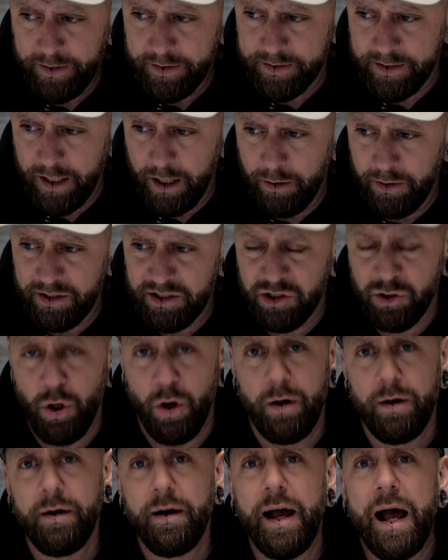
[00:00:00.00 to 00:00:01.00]
So it's
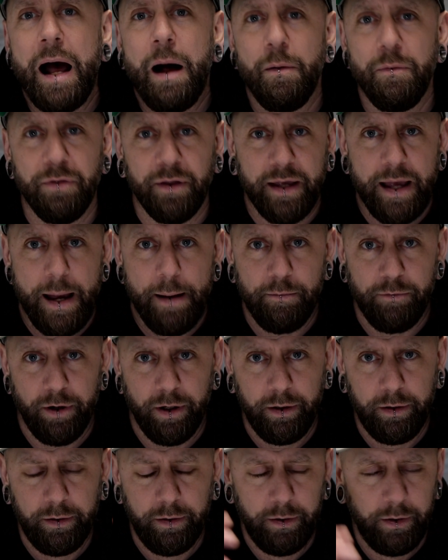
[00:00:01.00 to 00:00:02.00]
not out the
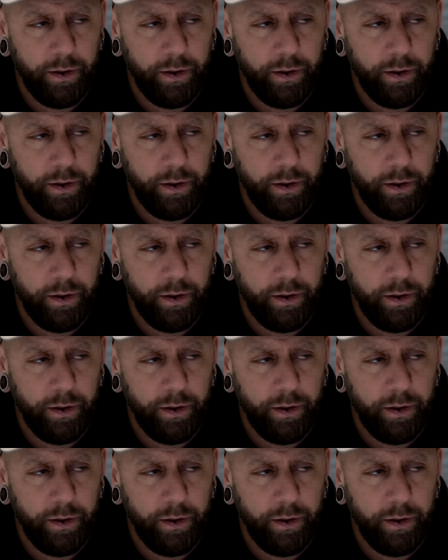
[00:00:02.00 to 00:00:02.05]
camera,